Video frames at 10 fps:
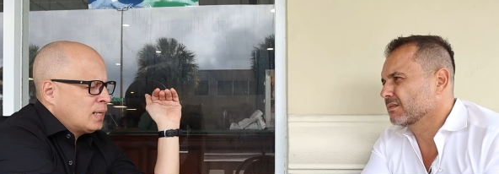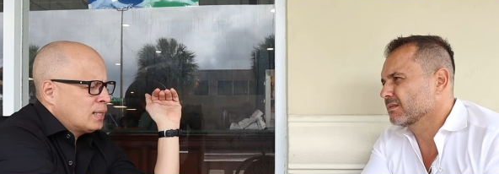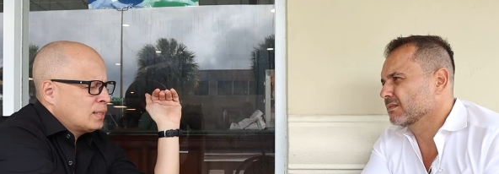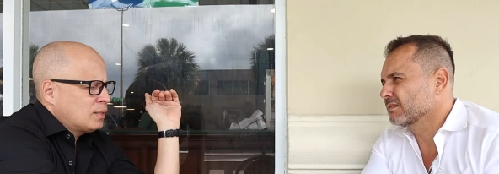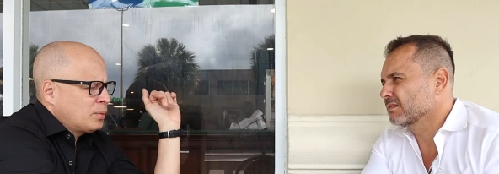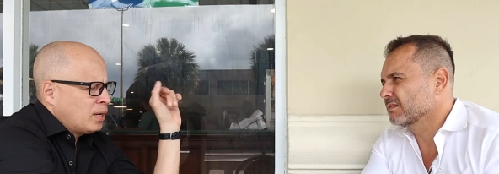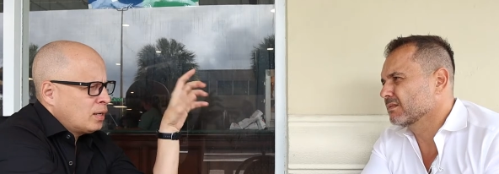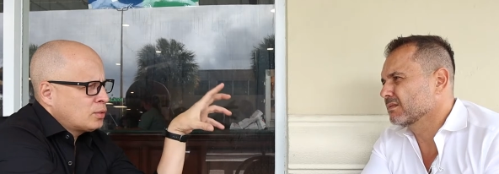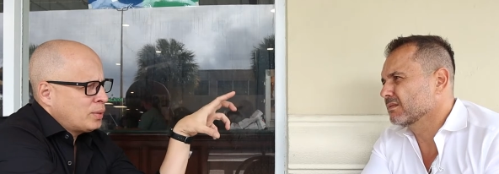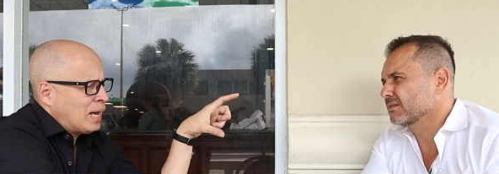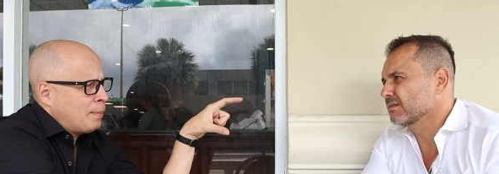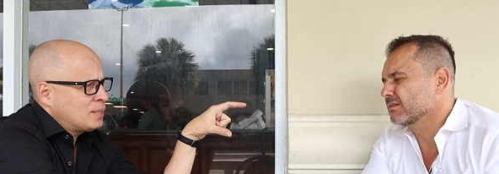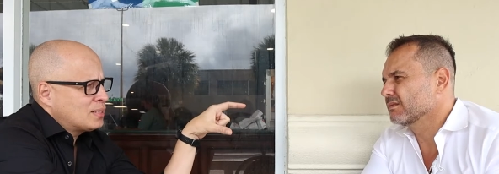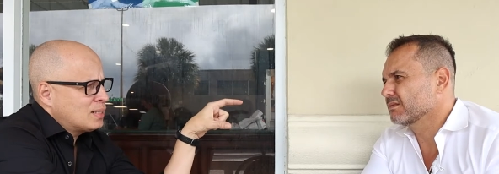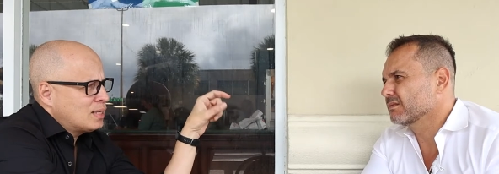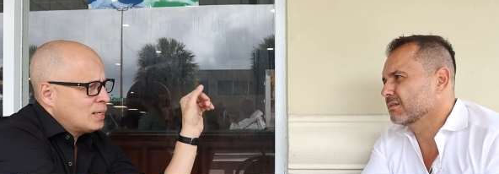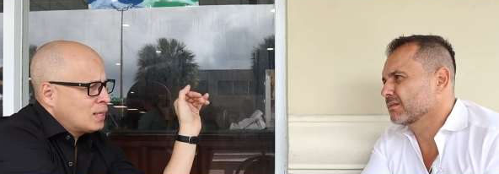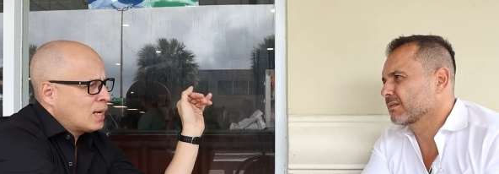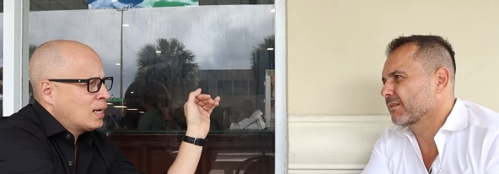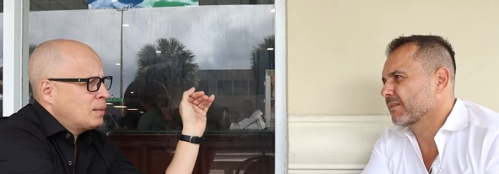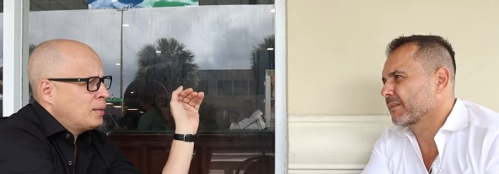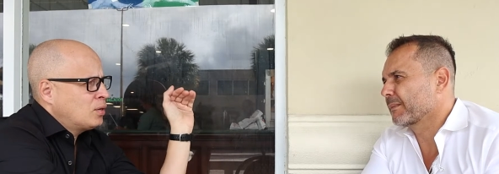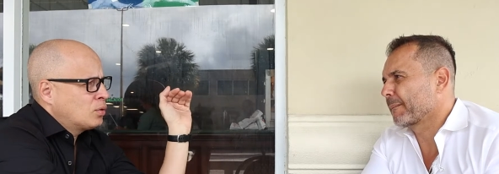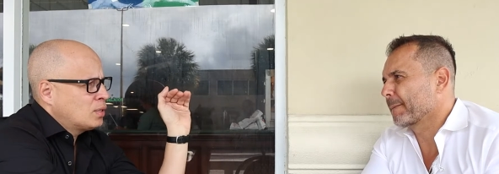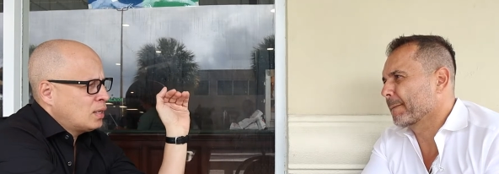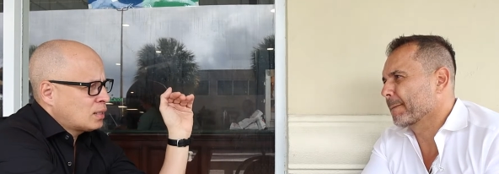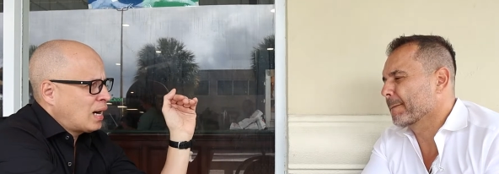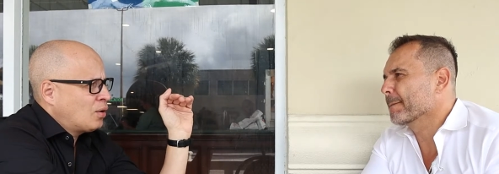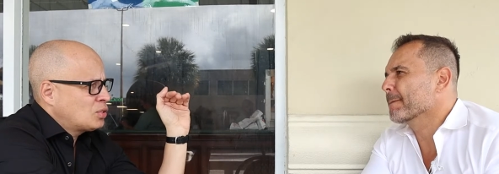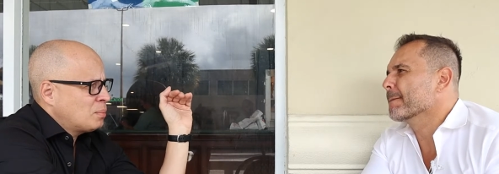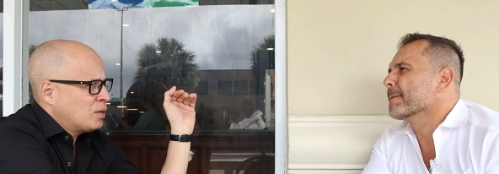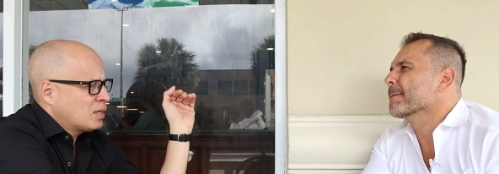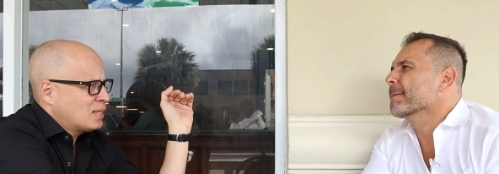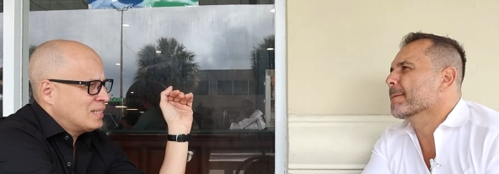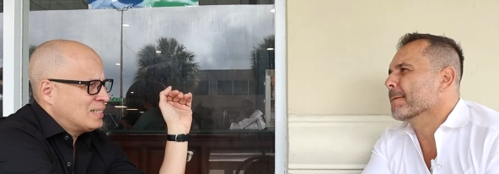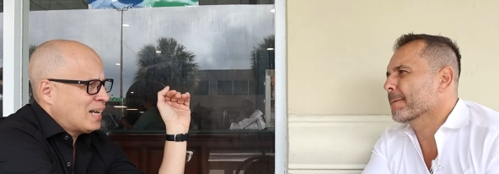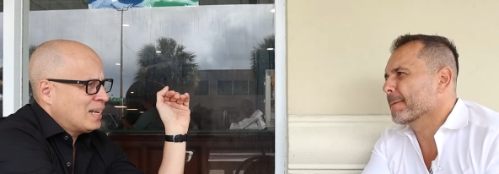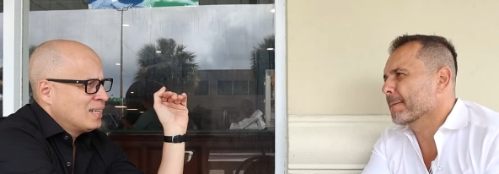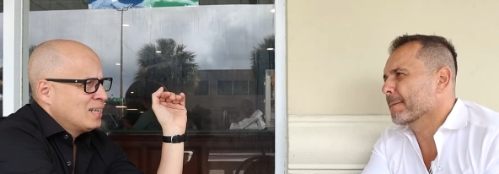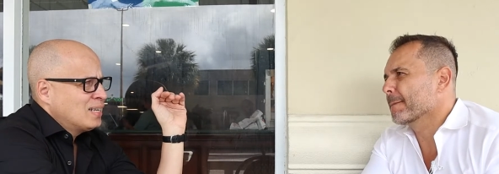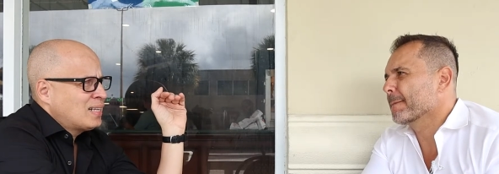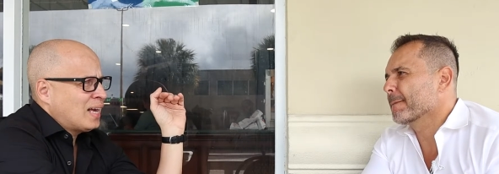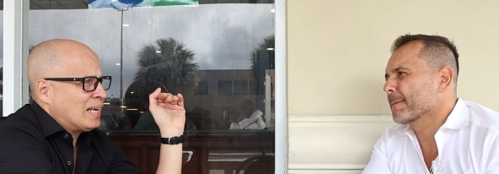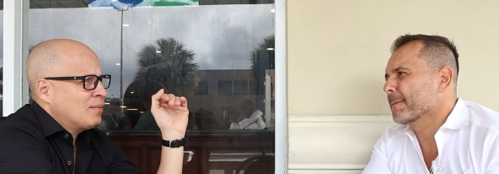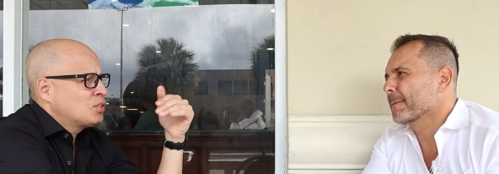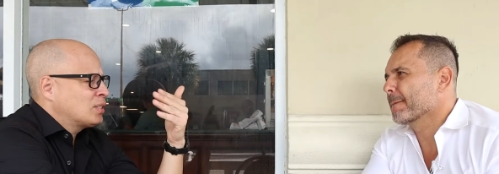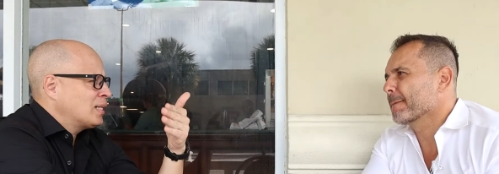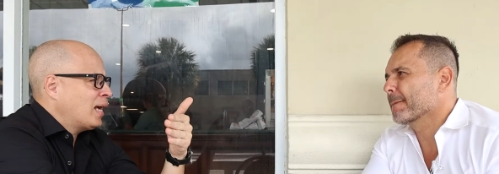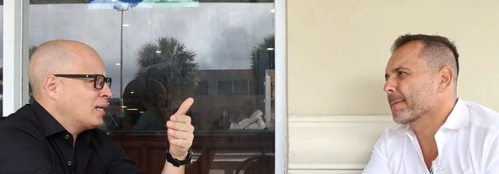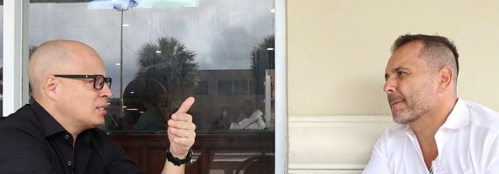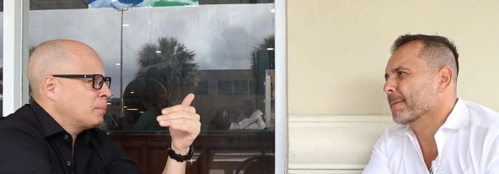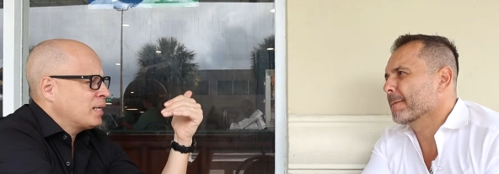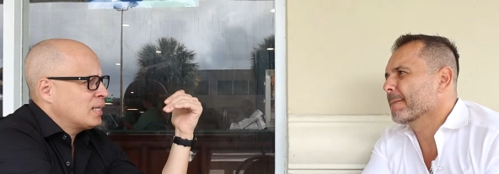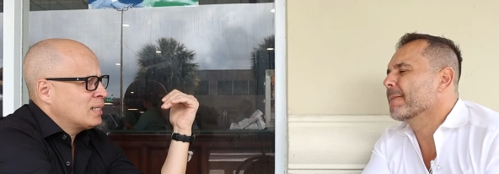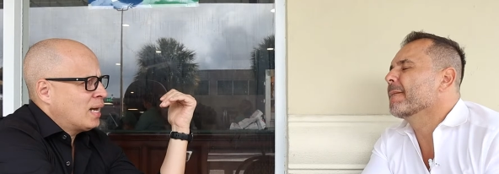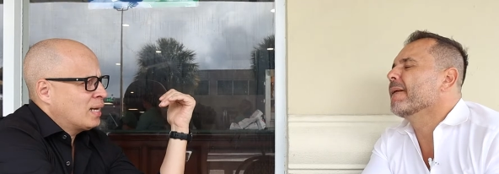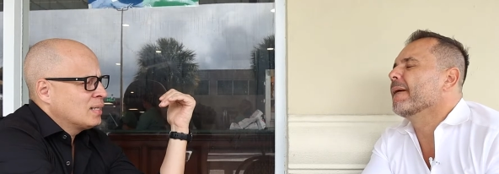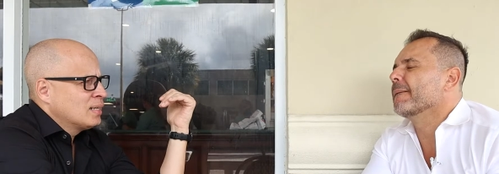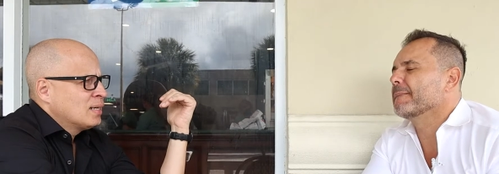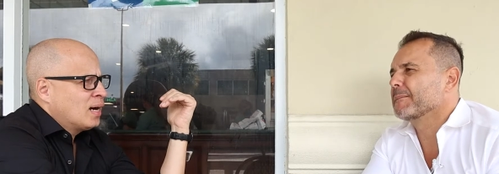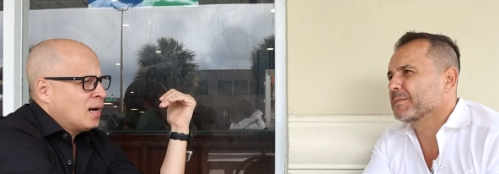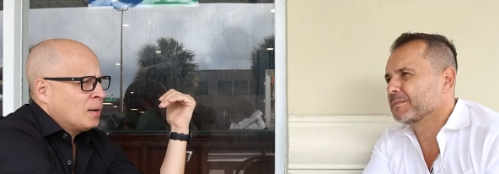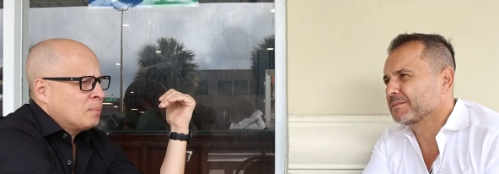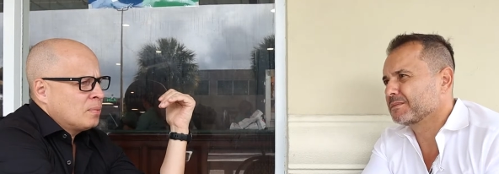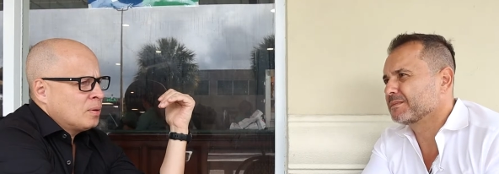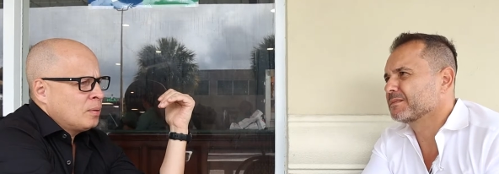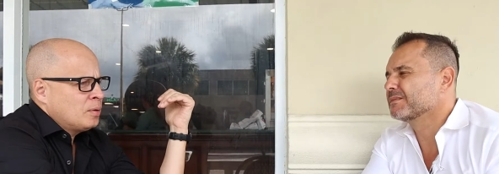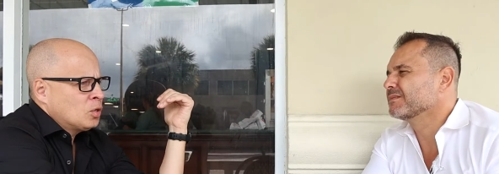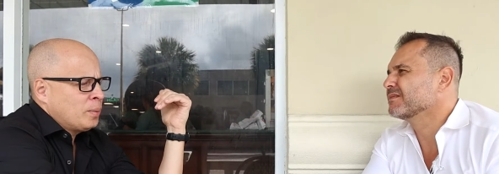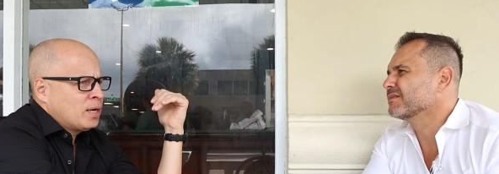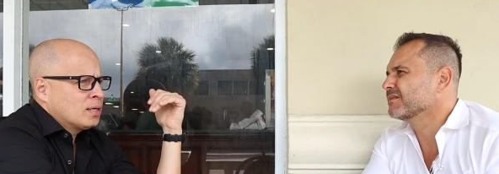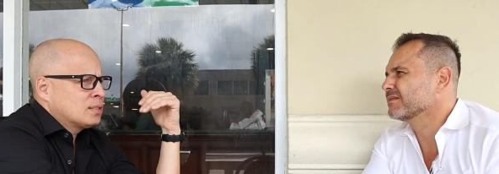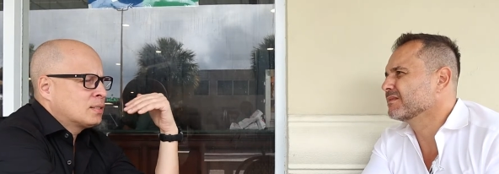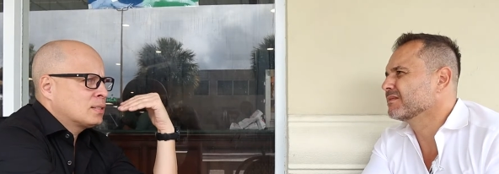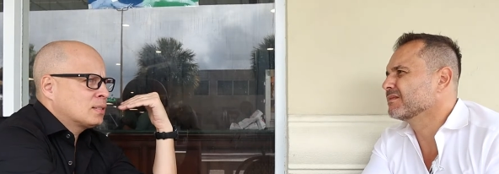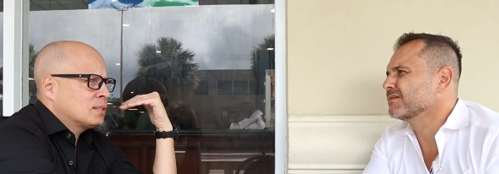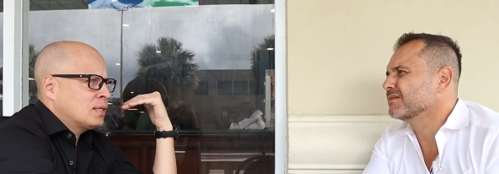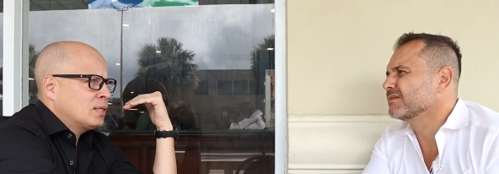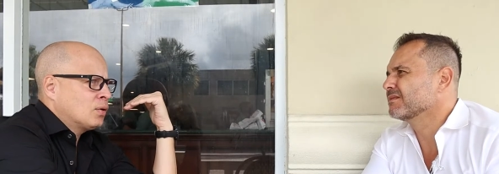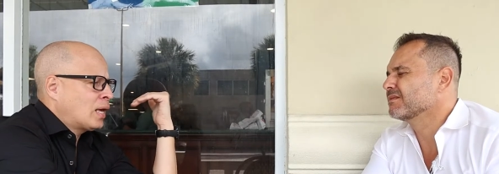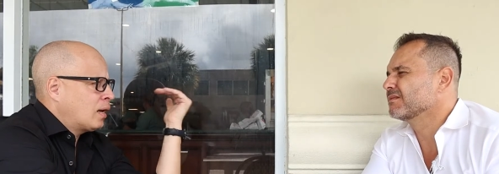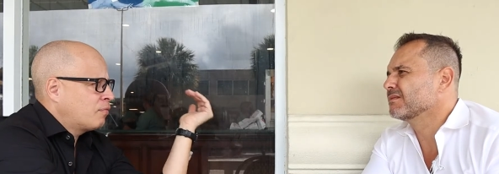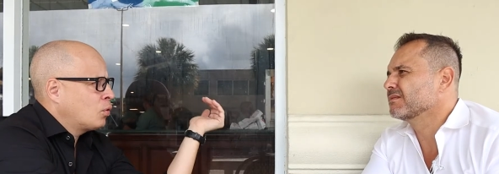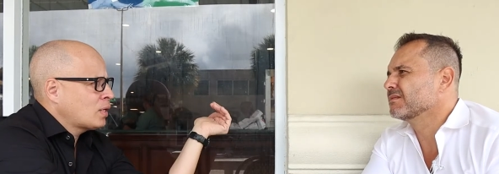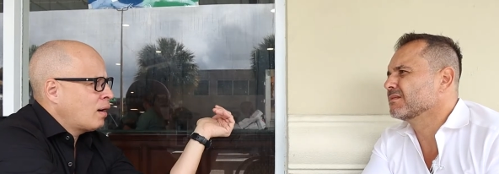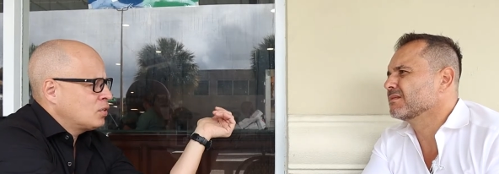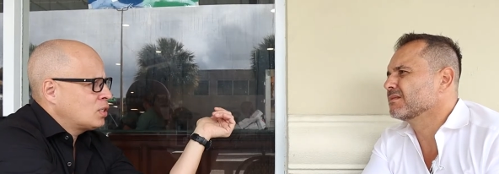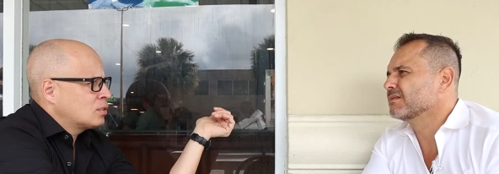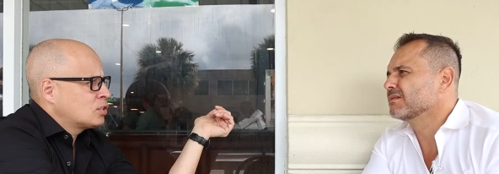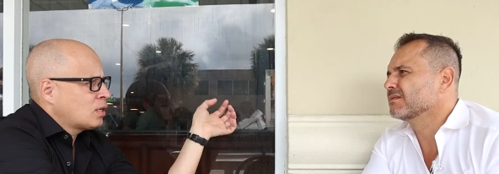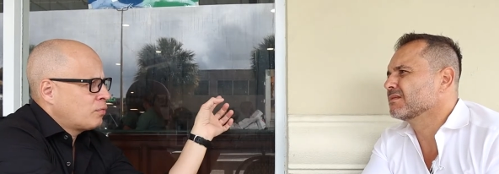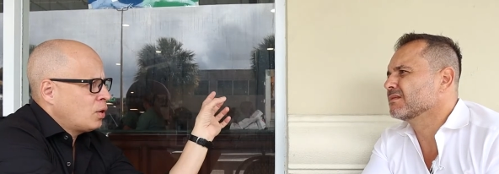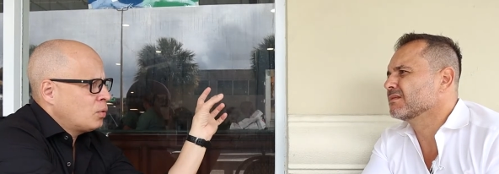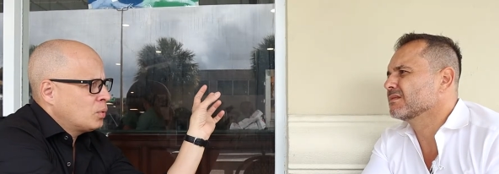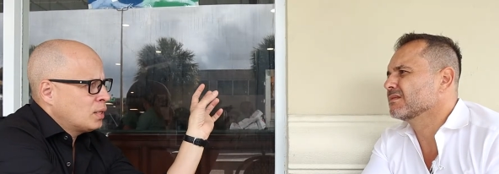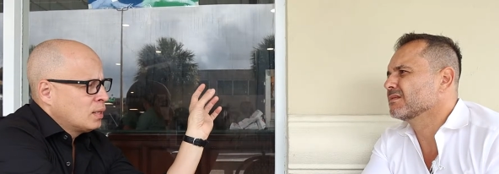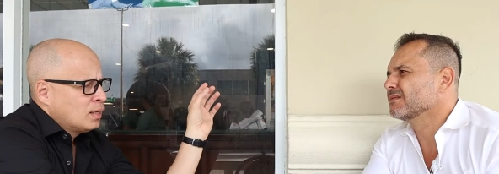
Speaker 1: that regardless of what happens in the economy or the other housing markets, that that gives us an edge, meaning that um, you know because you know in California obviously they're suffering with